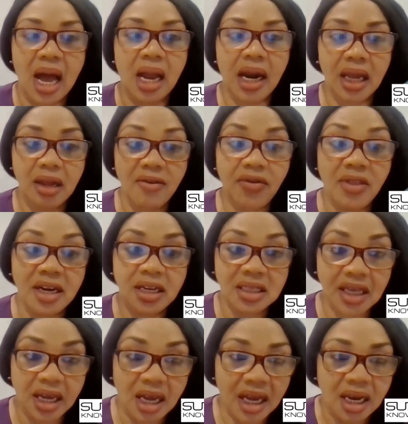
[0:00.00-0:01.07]
and if there is
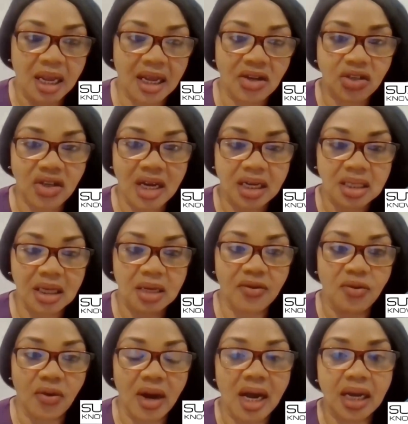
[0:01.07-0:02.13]
any chances
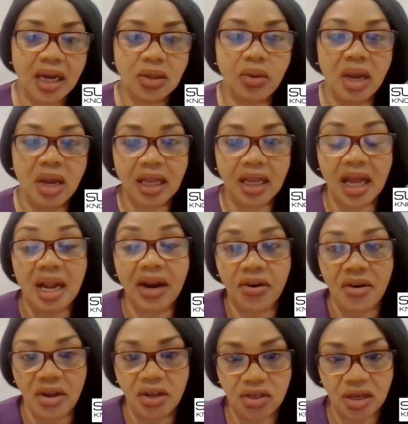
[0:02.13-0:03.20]
for her to get and
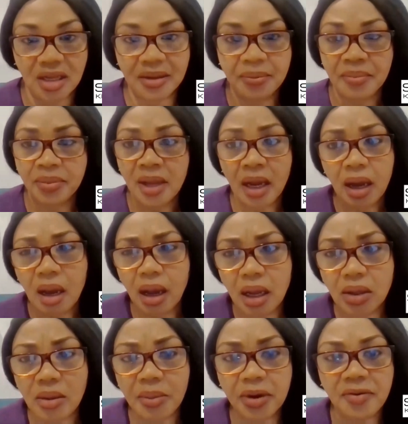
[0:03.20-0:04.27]
reach it.
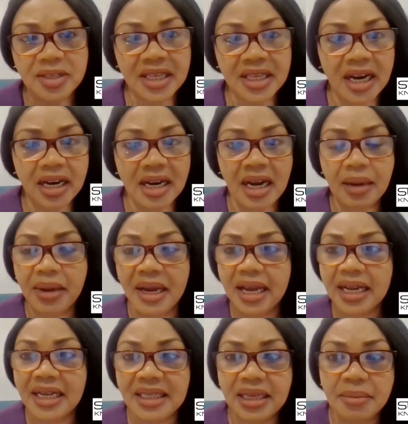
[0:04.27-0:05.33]
Professor Arnam, I
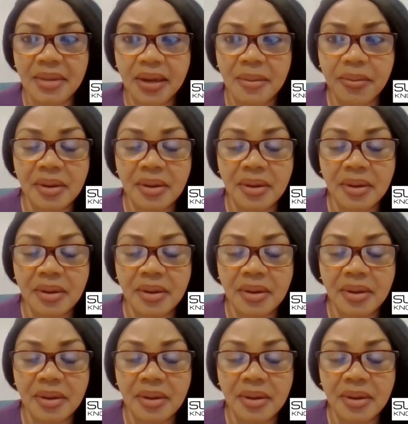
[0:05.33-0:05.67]
can't see my